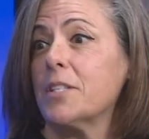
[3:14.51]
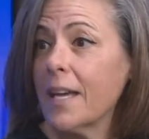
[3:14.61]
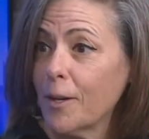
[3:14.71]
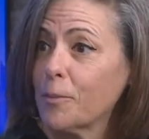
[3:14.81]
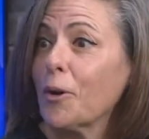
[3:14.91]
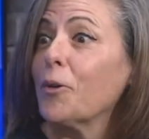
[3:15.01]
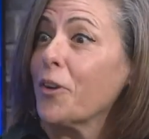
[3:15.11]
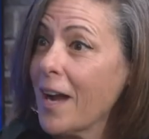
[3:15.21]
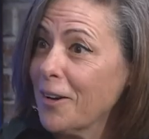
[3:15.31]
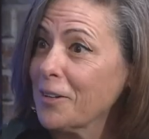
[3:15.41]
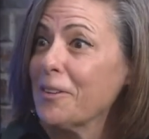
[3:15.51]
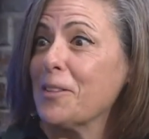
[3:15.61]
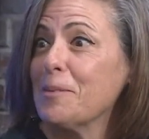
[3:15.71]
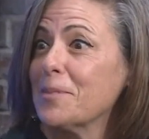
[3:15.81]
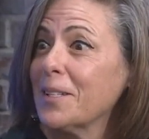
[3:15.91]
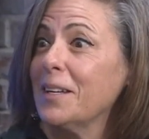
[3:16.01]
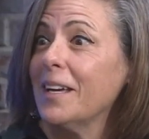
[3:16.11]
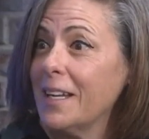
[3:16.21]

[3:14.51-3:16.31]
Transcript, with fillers: to help grow their algorithms and, right.